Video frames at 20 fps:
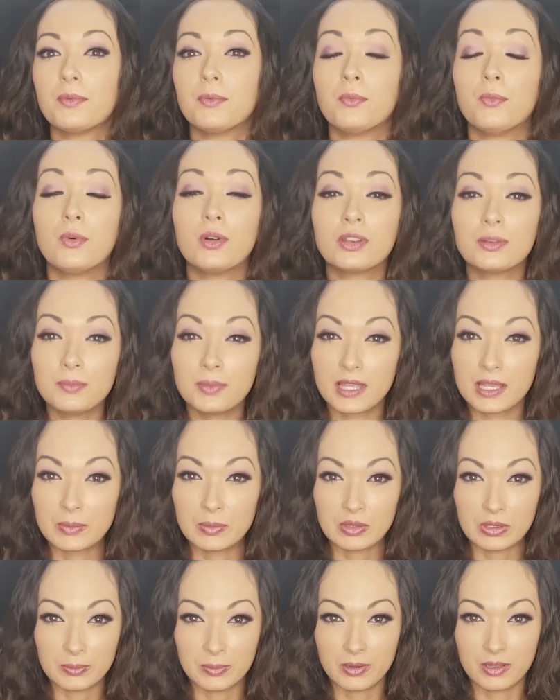would be
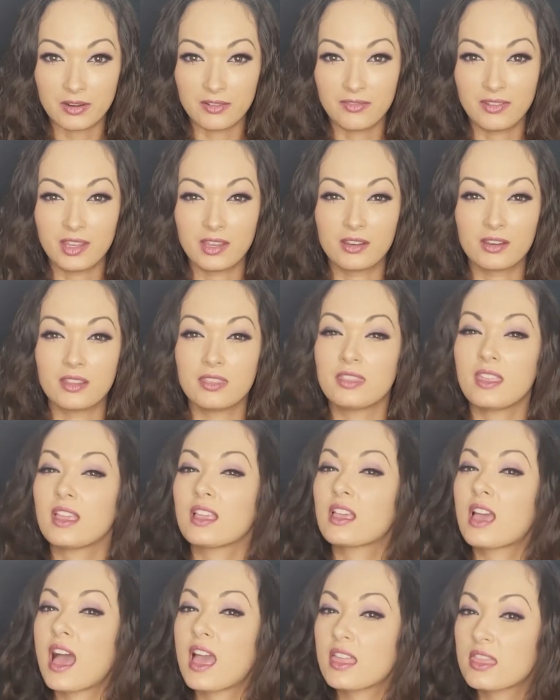able to put a finger and
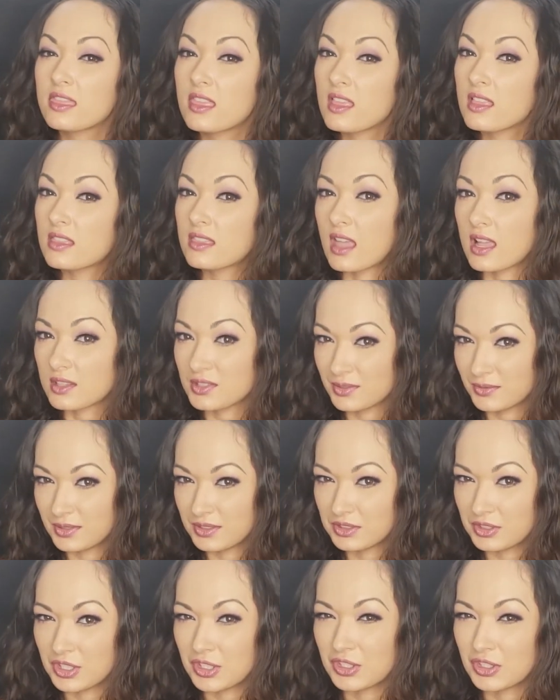think, I think that's
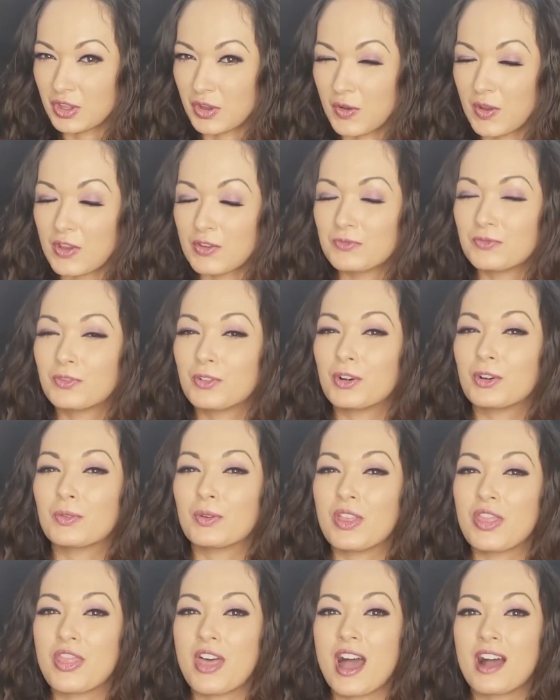what she's going for
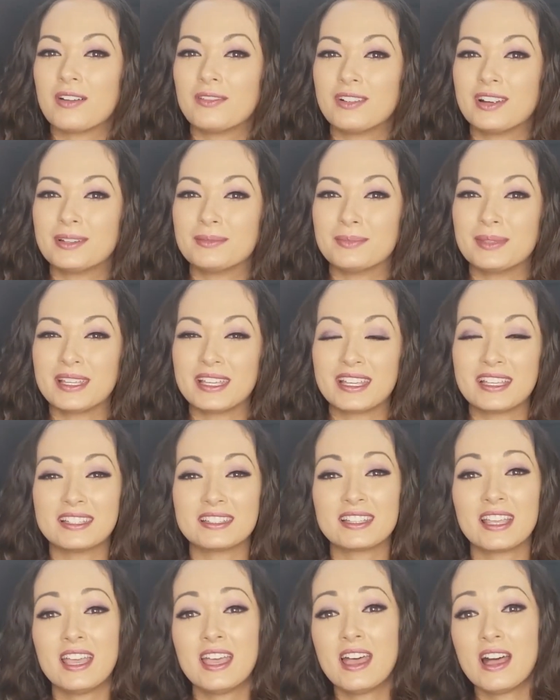with that one.
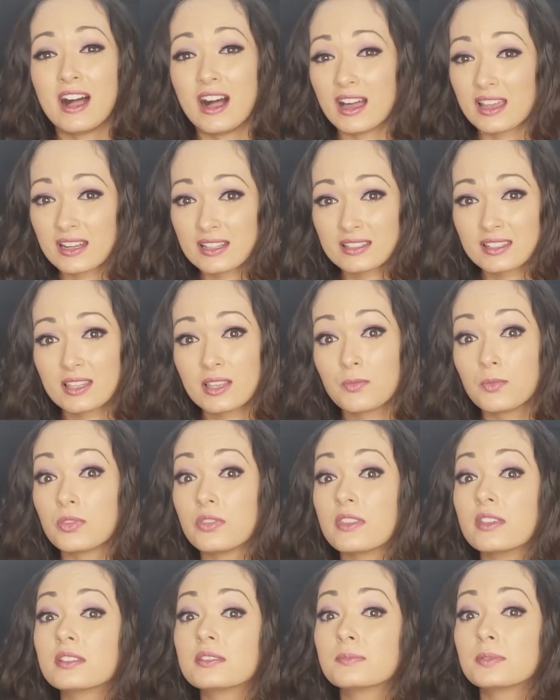Because honestly,
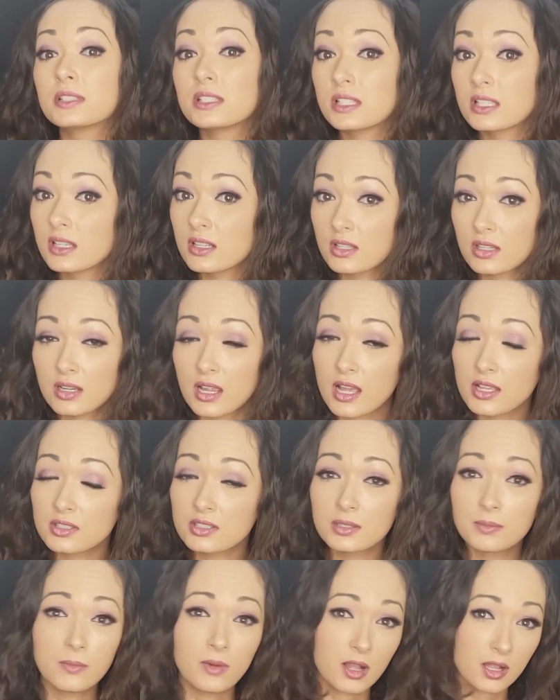this particular
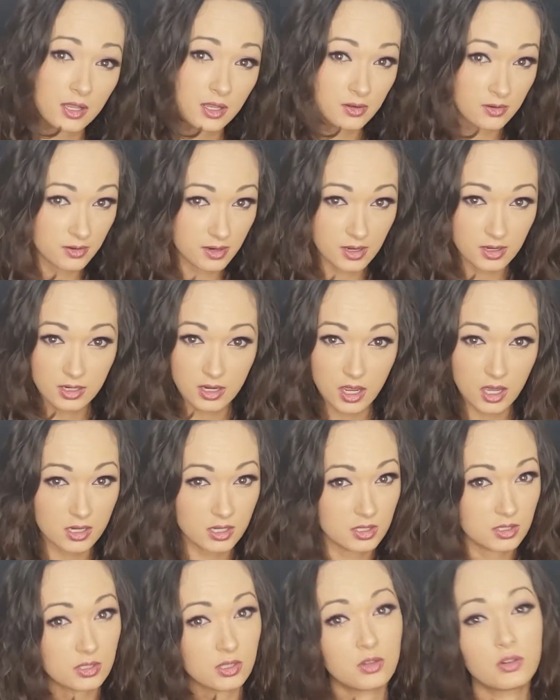costume walking around on
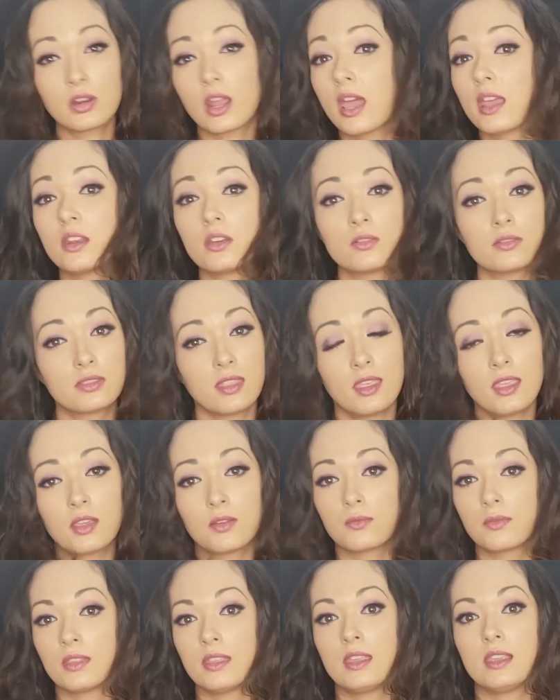its own, I don't think
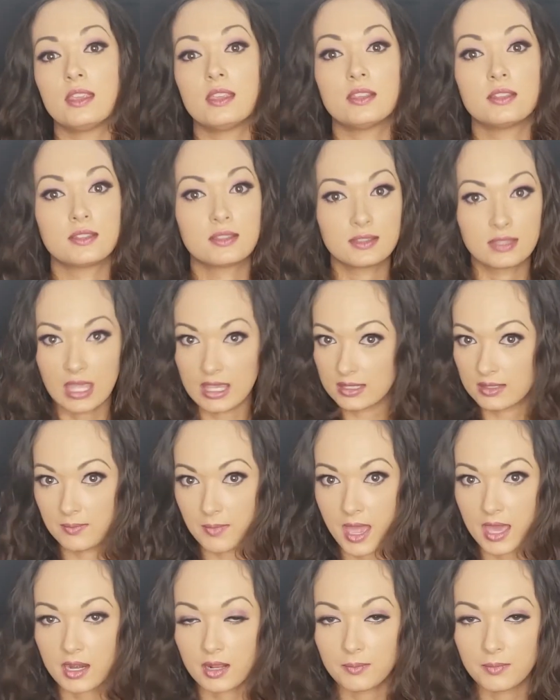it really says
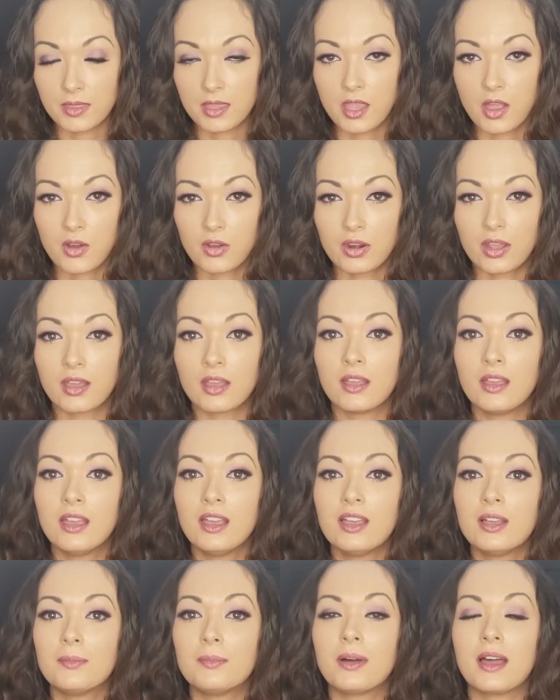Madame Liotta.
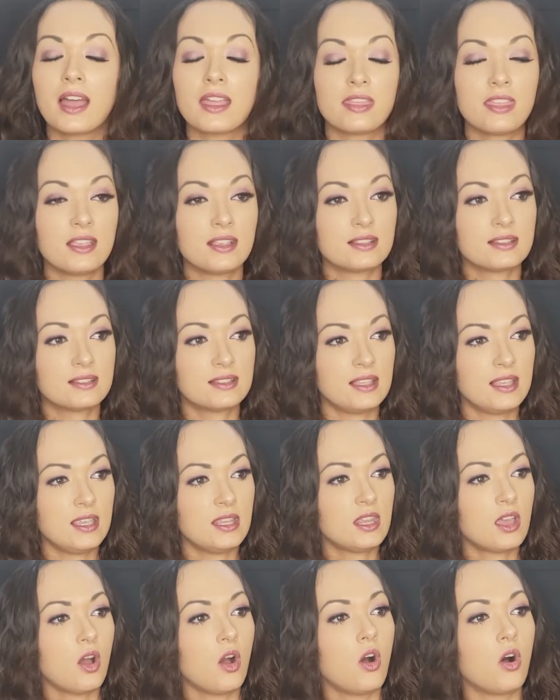But I think
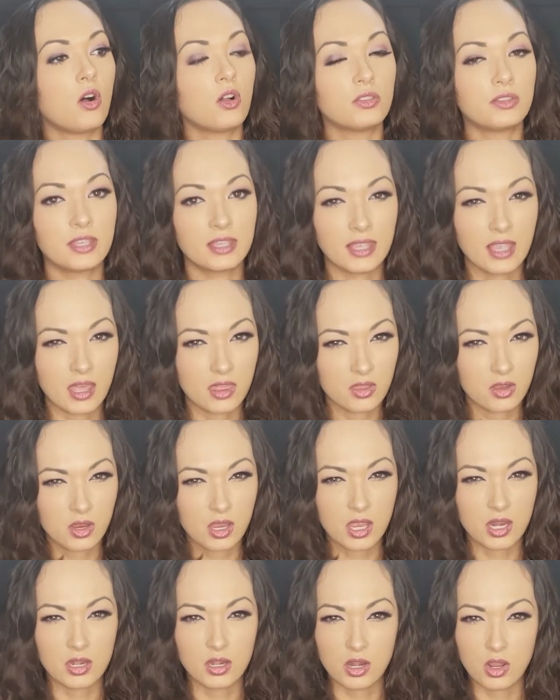seeing it all together
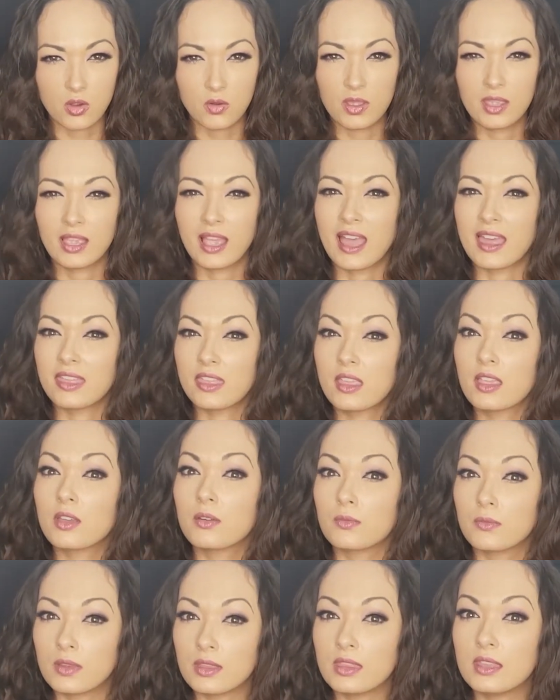and knowing, I think
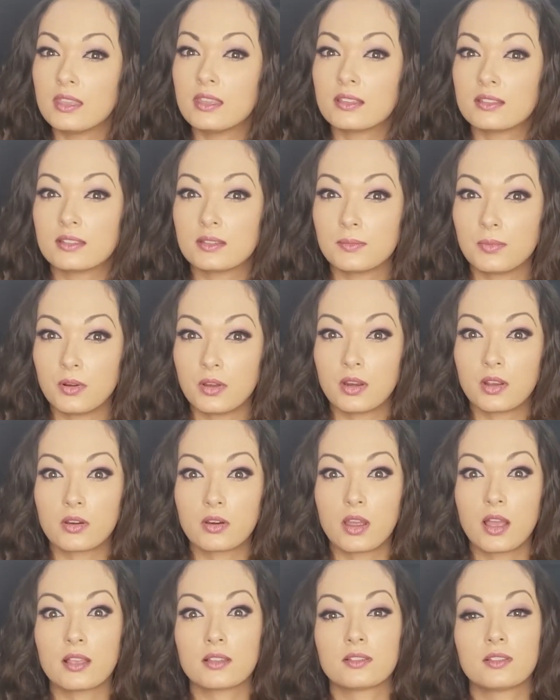it really gets the point
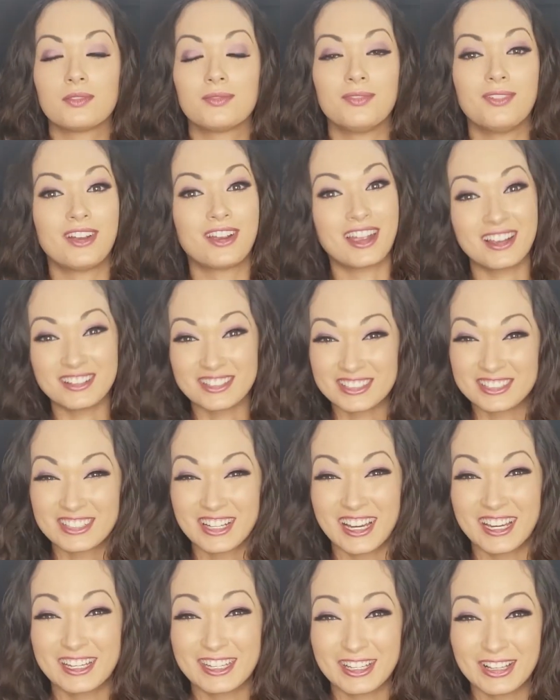across of where I was
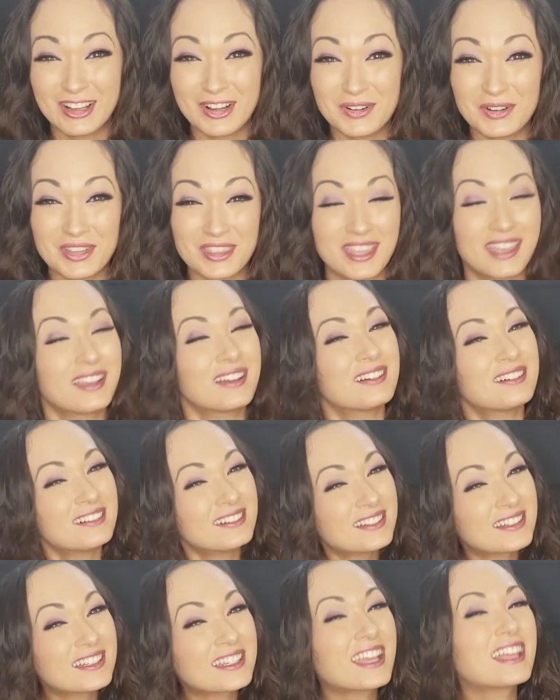trying to go with it.
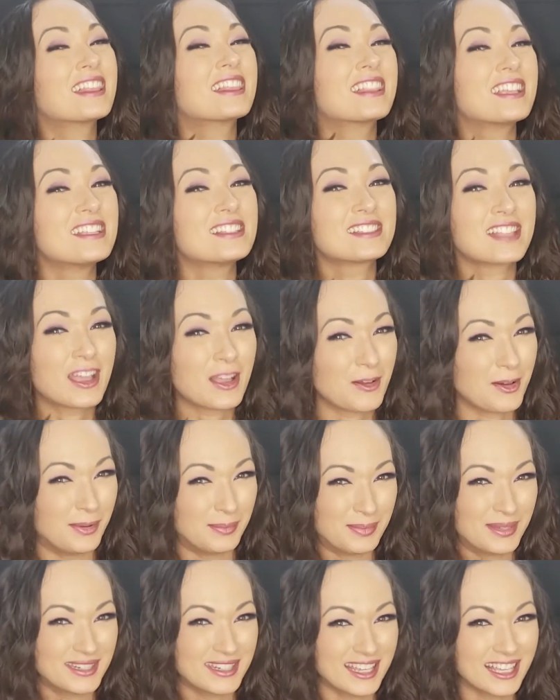Or at least I
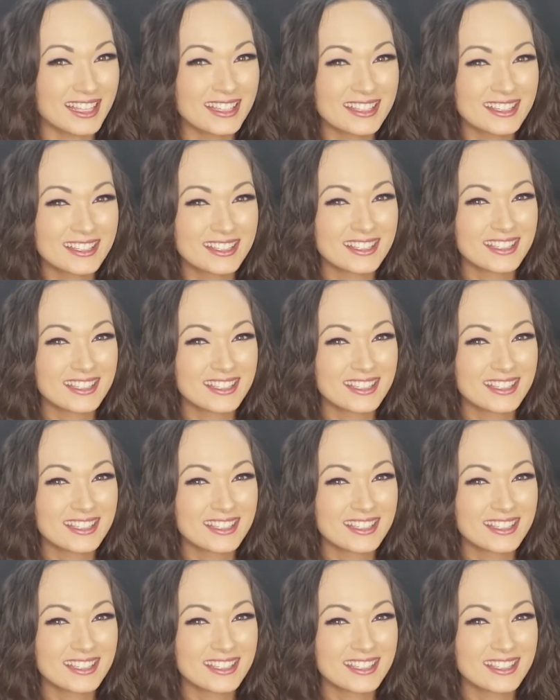hope it does.